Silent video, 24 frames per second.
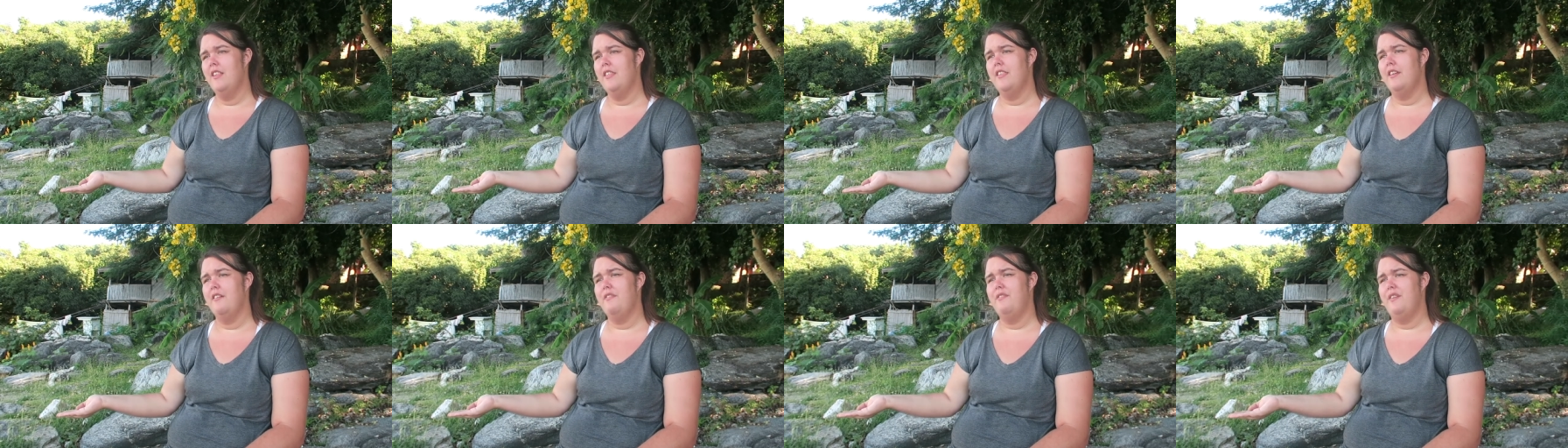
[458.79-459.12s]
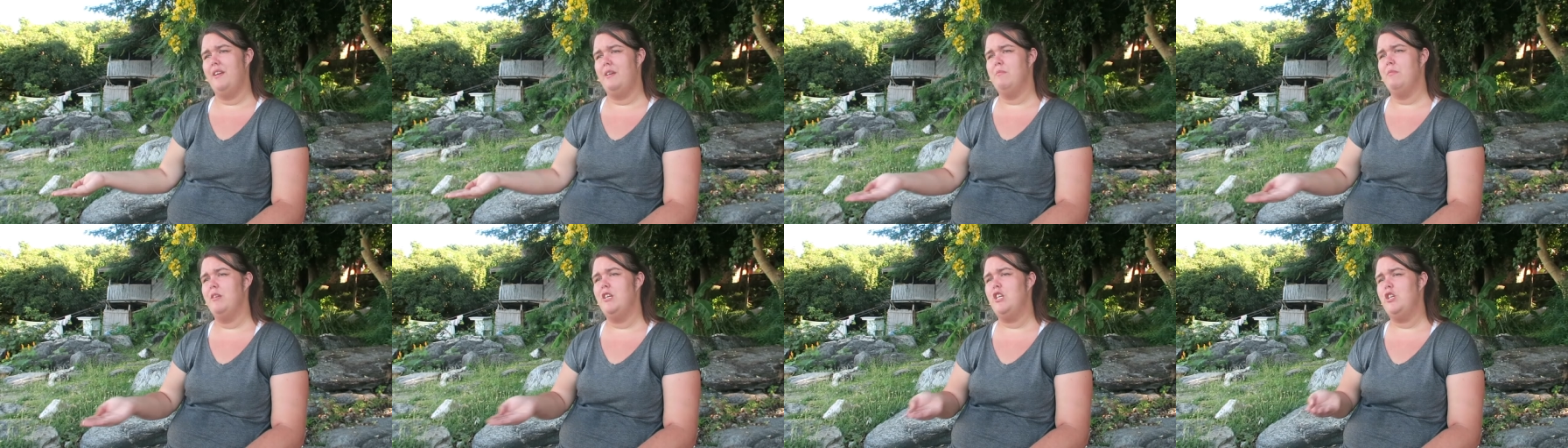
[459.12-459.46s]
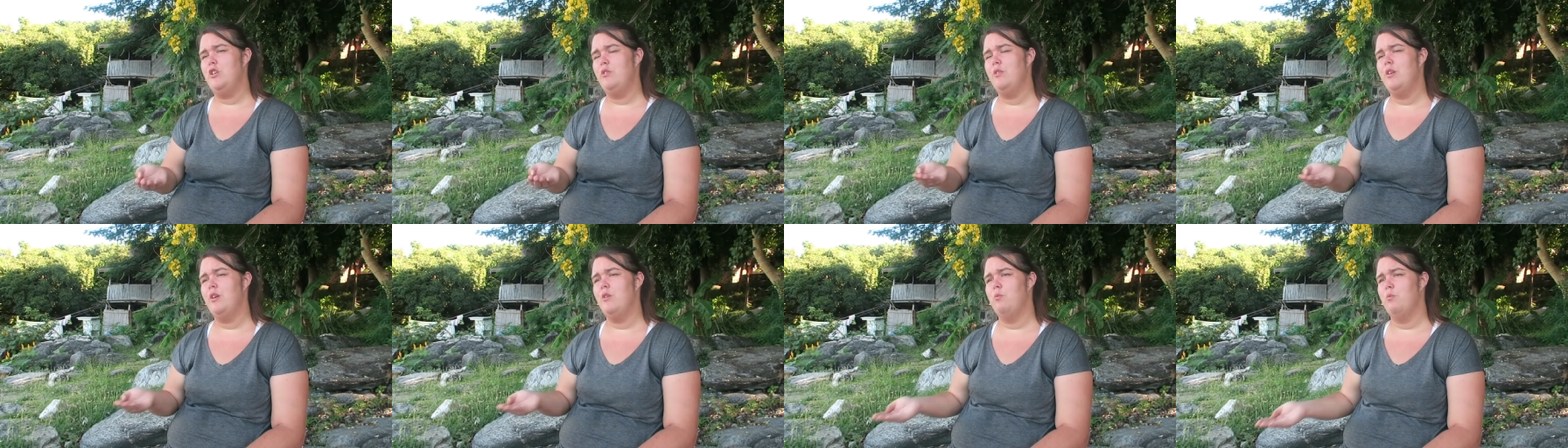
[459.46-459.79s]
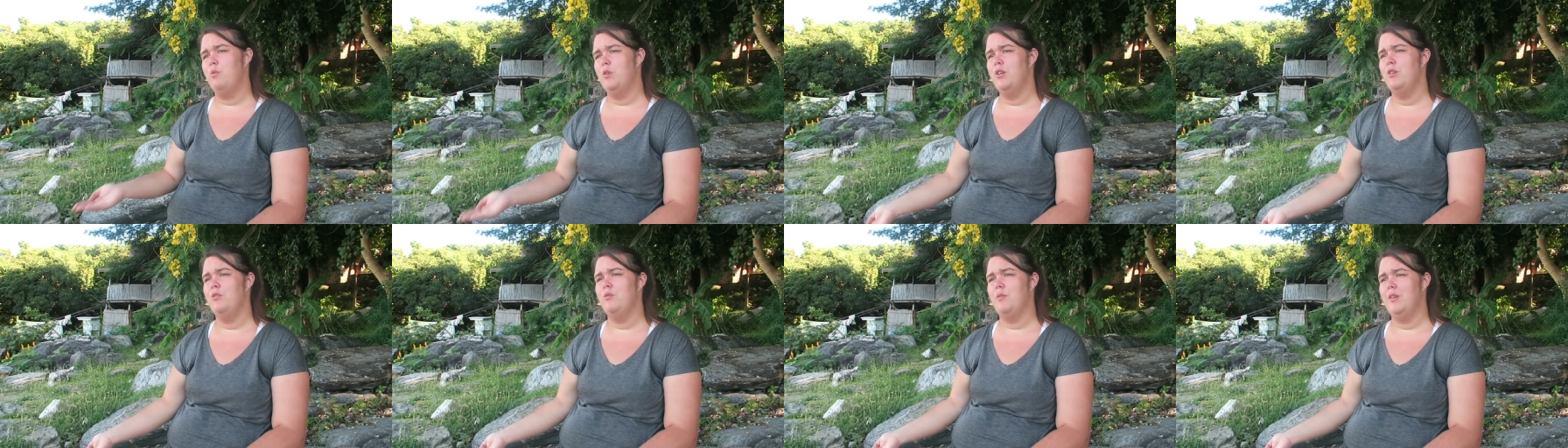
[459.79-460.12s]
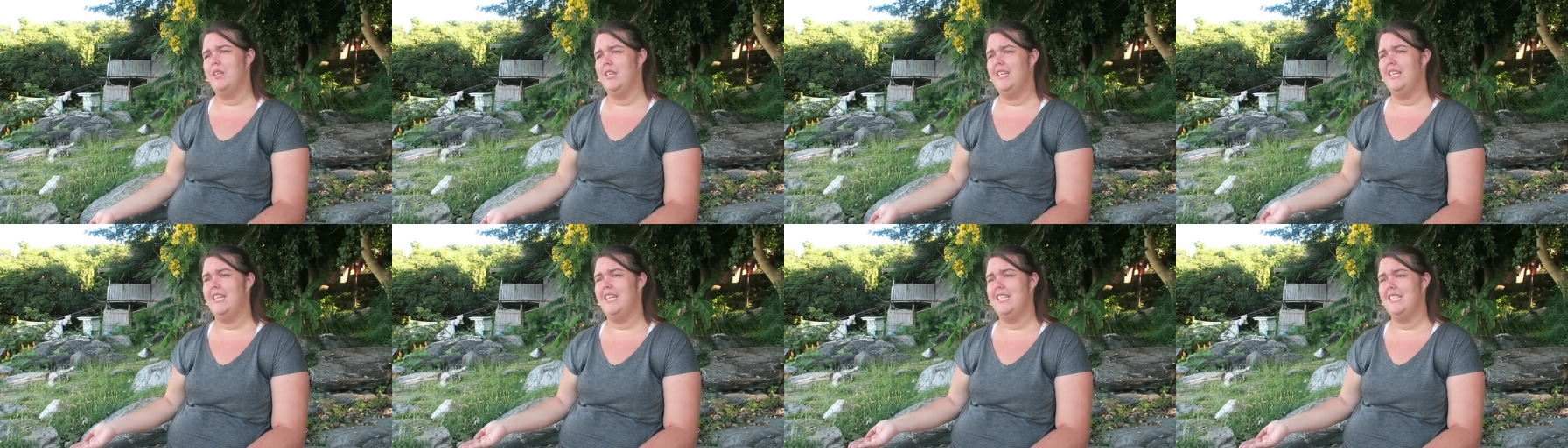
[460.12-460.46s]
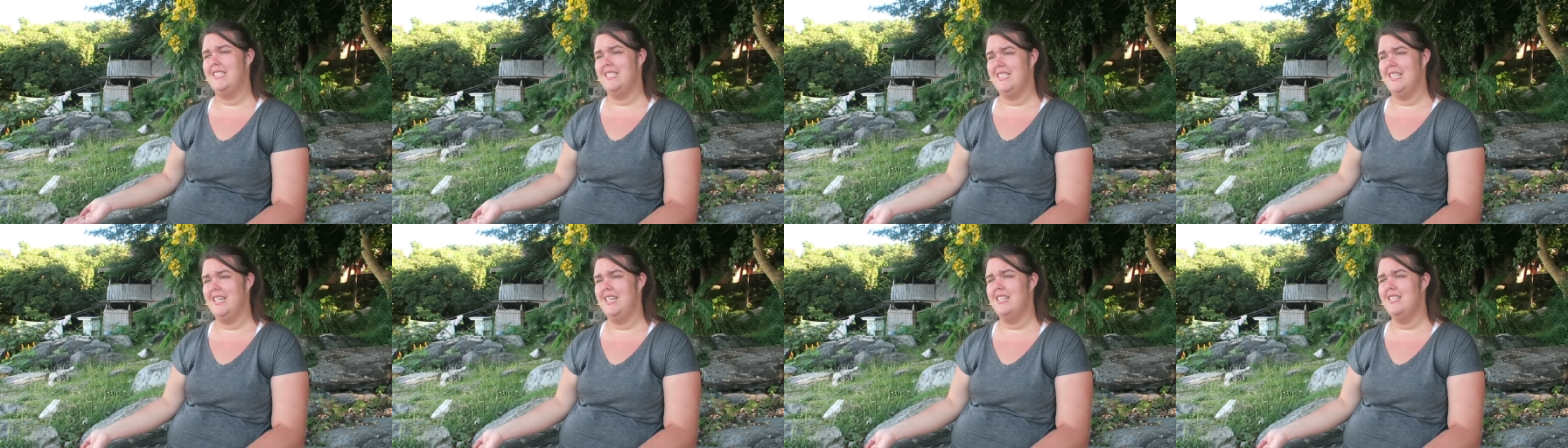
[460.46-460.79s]
the family unit wouldn't really
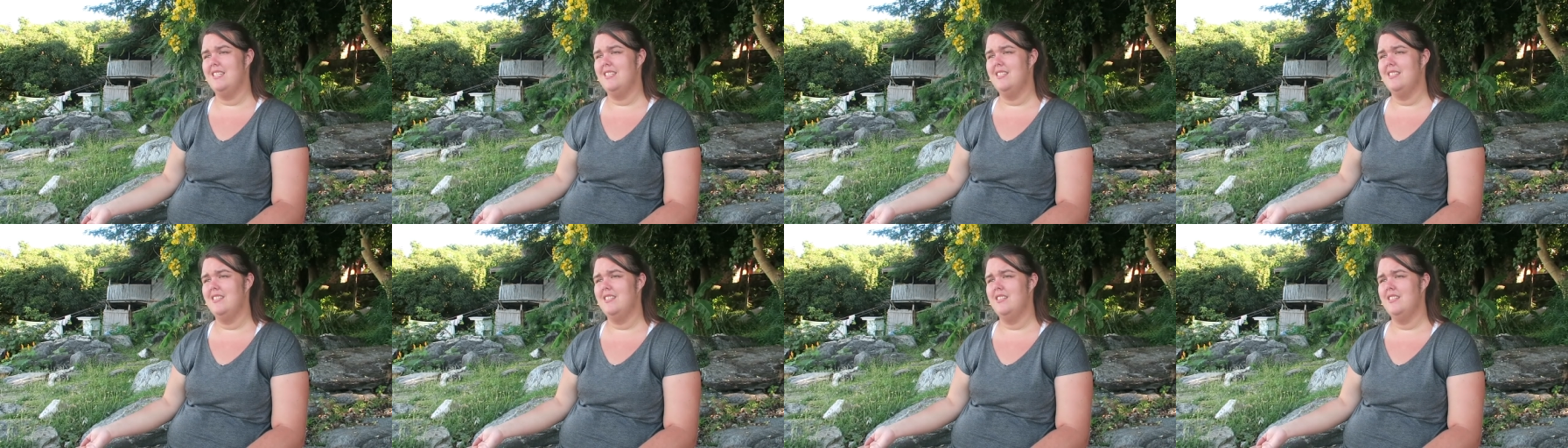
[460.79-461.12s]
exist